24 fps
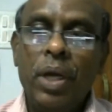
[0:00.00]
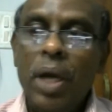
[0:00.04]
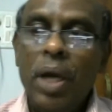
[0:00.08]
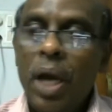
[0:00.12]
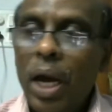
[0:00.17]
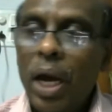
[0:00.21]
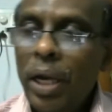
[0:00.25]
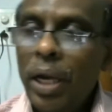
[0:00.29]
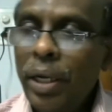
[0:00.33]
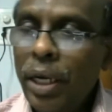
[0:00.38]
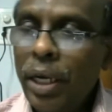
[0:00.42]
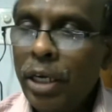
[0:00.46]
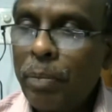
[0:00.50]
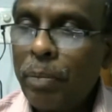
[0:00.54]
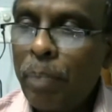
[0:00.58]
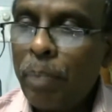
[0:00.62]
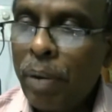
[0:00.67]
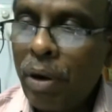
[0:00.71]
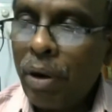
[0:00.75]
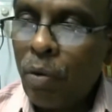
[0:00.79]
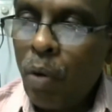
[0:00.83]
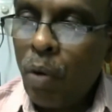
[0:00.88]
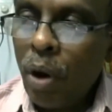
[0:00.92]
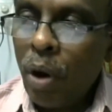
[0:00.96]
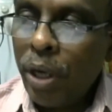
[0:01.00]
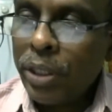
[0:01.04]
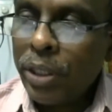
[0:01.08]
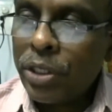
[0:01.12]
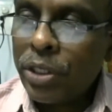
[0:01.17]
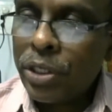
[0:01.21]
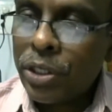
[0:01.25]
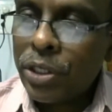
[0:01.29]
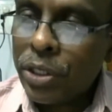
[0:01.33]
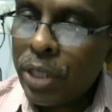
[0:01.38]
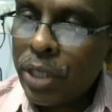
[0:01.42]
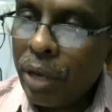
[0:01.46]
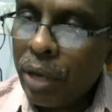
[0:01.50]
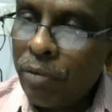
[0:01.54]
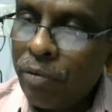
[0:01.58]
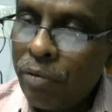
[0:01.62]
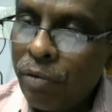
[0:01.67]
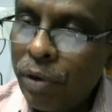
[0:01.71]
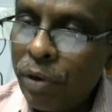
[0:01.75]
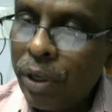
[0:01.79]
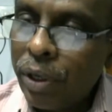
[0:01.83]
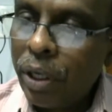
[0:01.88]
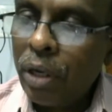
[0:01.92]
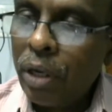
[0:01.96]
and it provides
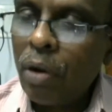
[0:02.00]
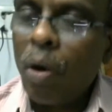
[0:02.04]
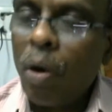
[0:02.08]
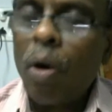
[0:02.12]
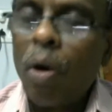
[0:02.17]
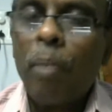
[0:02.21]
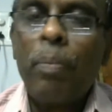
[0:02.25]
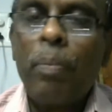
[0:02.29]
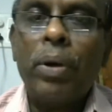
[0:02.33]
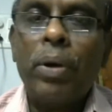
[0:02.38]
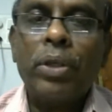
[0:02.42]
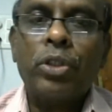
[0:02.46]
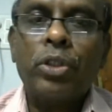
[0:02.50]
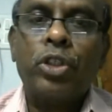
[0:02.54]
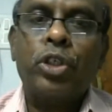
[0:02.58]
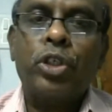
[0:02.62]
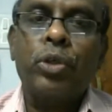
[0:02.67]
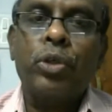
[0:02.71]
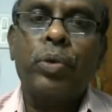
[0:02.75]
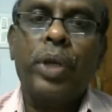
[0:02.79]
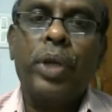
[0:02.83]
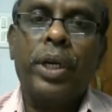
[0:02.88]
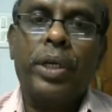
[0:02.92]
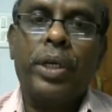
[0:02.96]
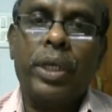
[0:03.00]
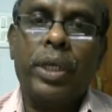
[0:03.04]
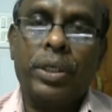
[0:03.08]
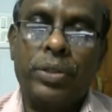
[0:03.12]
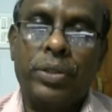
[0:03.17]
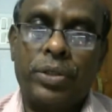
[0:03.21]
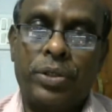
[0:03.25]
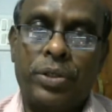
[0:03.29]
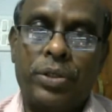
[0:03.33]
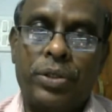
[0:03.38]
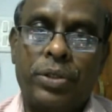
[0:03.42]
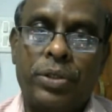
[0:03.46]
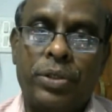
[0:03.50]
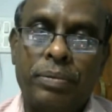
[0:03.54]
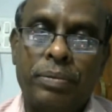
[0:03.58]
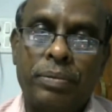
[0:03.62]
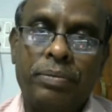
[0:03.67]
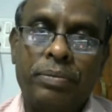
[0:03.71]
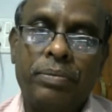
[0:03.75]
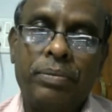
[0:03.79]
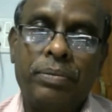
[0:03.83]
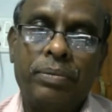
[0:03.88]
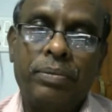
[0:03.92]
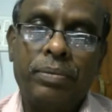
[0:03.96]
several opportunities
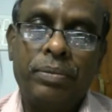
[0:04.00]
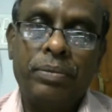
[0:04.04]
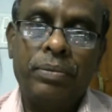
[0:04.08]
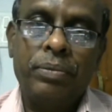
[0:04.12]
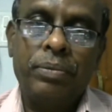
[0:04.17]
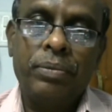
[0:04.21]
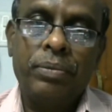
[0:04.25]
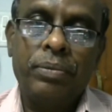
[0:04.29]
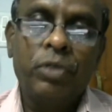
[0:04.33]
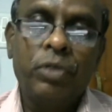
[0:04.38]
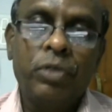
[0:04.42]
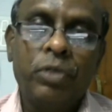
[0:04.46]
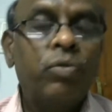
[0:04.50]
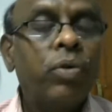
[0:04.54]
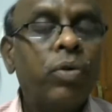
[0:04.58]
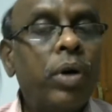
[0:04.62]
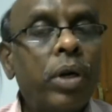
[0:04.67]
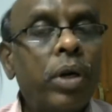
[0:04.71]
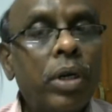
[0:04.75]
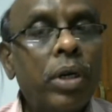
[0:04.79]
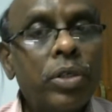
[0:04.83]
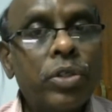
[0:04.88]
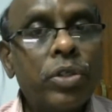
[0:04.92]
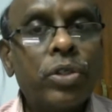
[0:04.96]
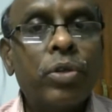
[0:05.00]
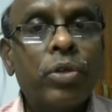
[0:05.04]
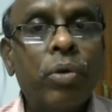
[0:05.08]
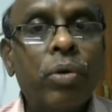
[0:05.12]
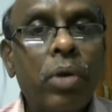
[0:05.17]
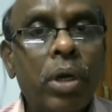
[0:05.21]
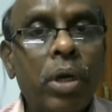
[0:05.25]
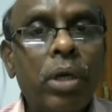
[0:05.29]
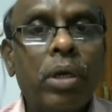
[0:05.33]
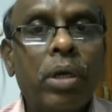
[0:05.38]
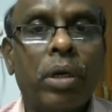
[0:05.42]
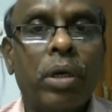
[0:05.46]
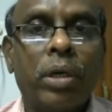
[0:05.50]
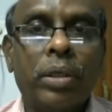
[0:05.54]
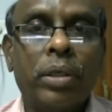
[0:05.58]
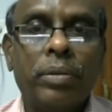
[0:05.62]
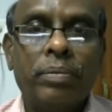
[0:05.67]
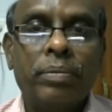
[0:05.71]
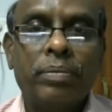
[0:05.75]
for us to learn.